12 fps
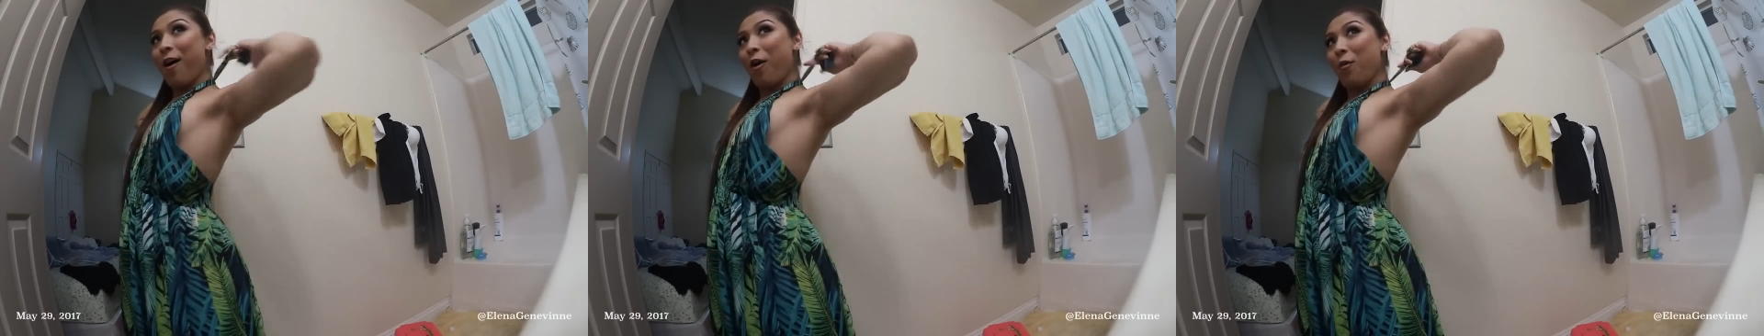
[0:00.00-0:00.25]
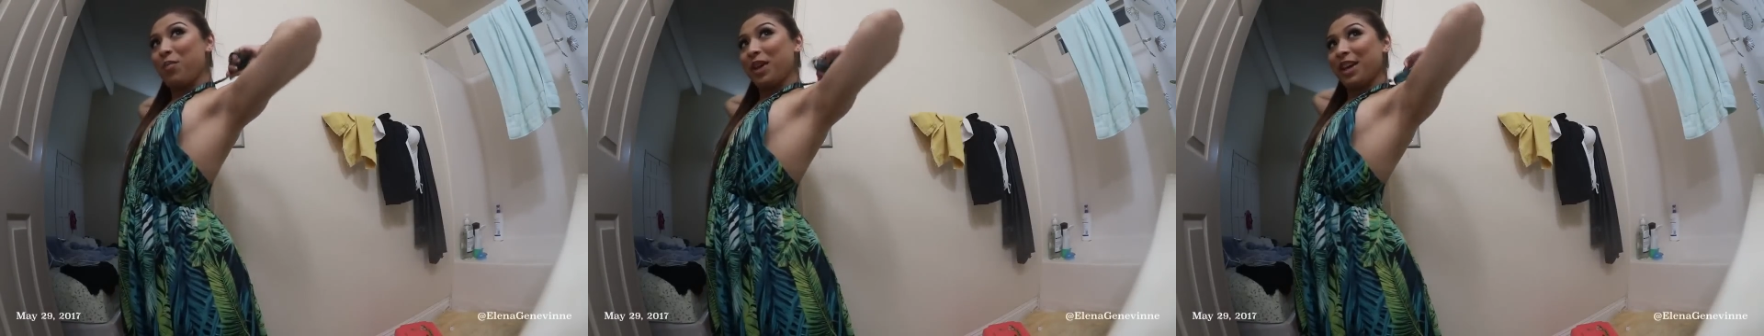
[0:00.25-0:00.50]

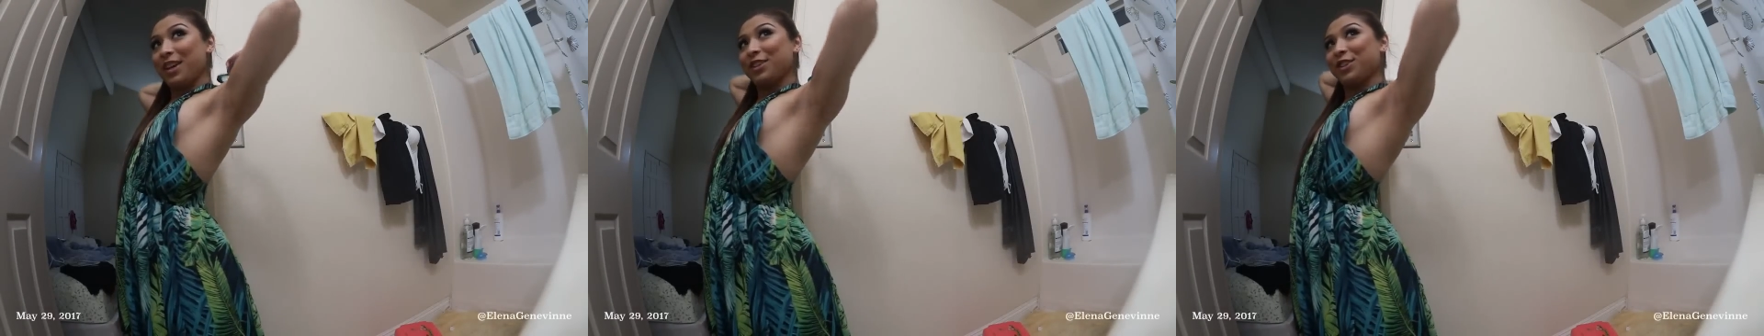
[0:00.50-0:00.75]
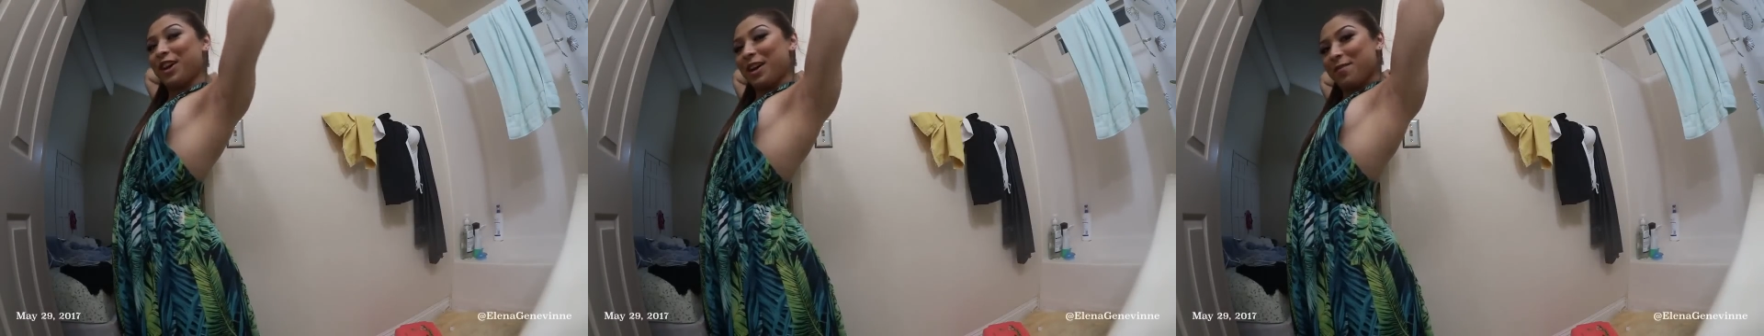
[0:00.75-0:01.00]
Oh,
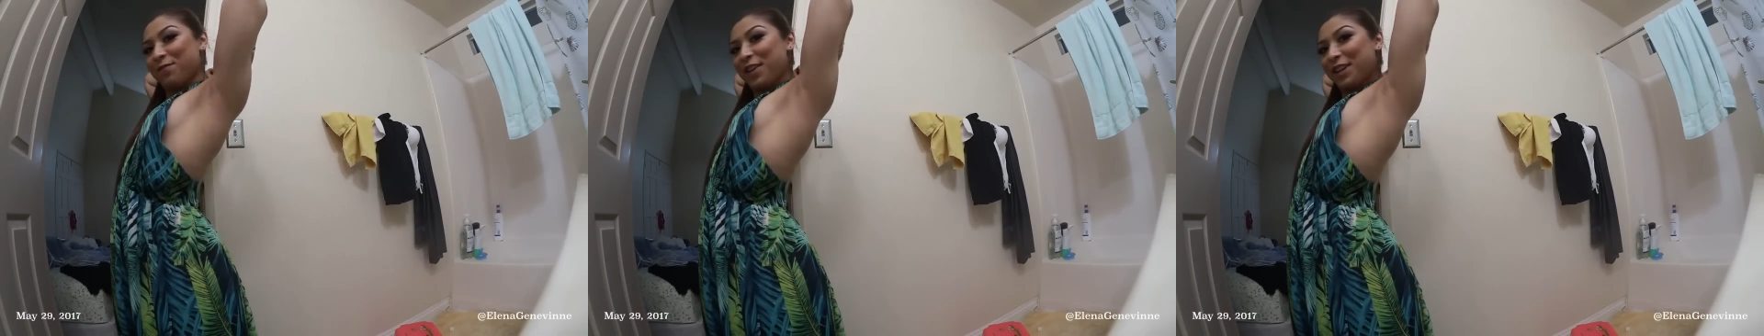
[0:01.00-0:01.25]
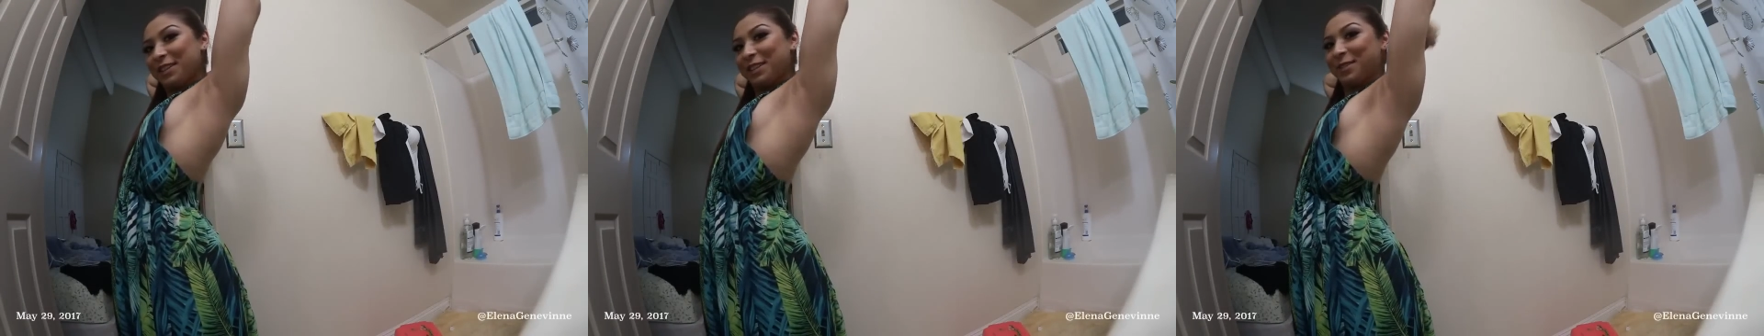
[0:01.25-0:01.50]
bitch, I am
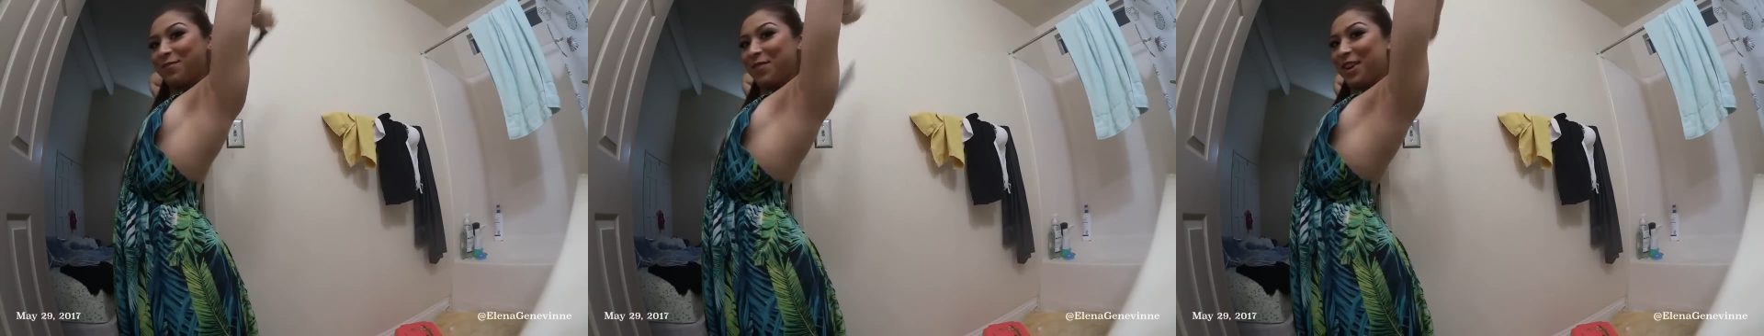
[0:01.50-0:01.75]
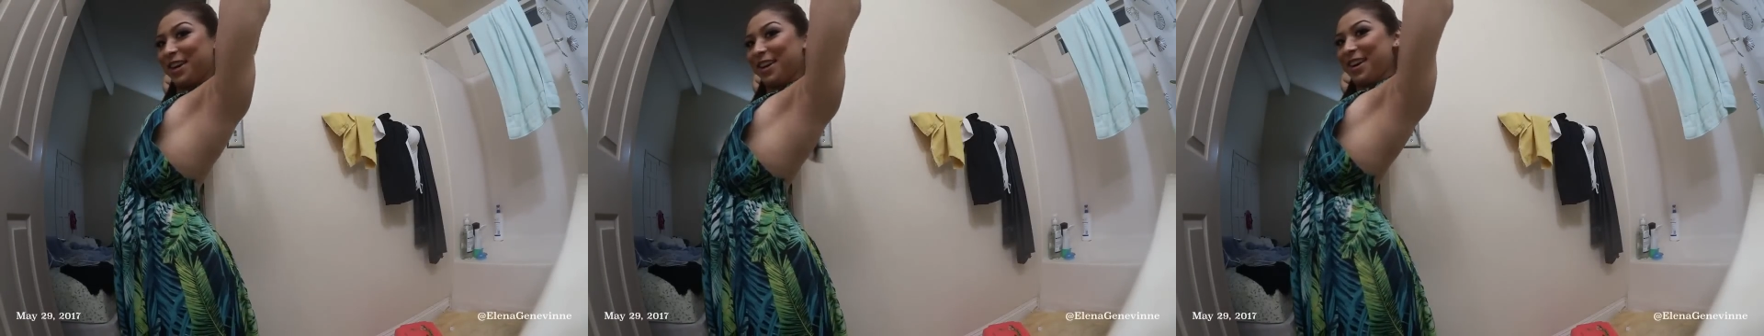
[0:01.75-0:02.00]
fucking
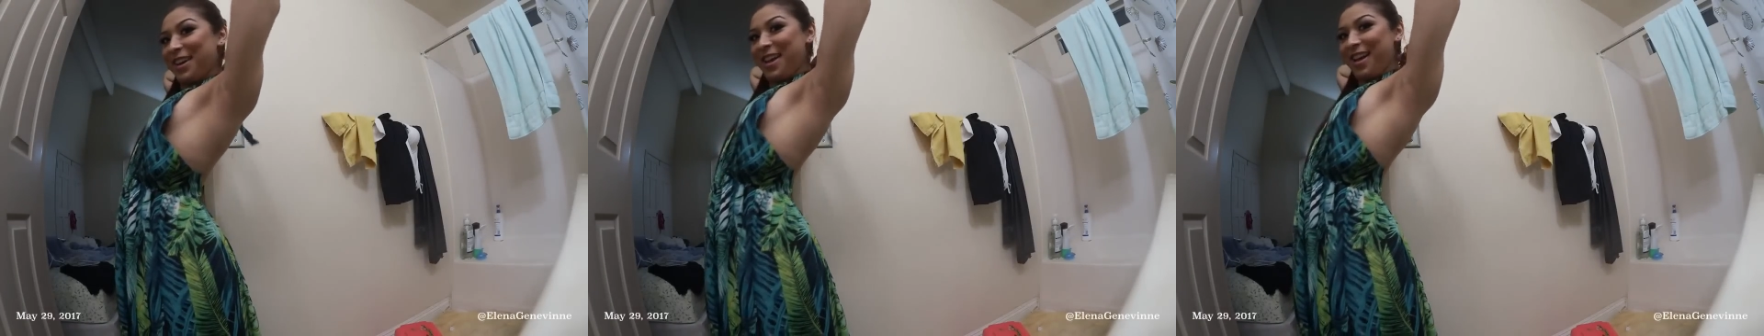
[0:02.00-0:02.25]
smart.